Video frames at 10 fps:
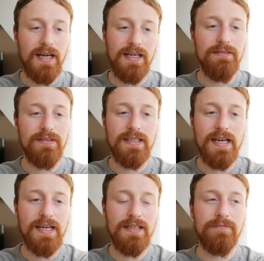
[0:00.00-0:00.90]
And even
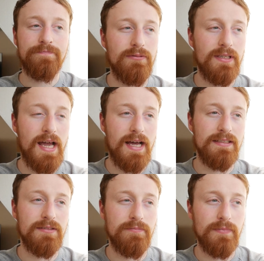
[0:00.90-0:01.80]
then, you want to add
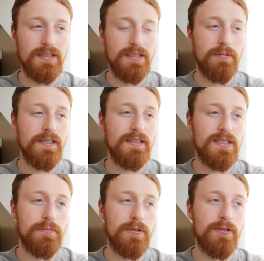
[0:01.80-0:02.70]
some multiplayer
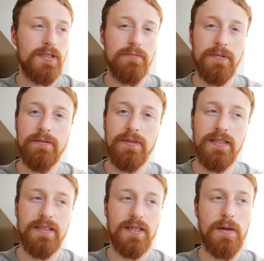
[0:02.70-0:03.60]
support, maybe,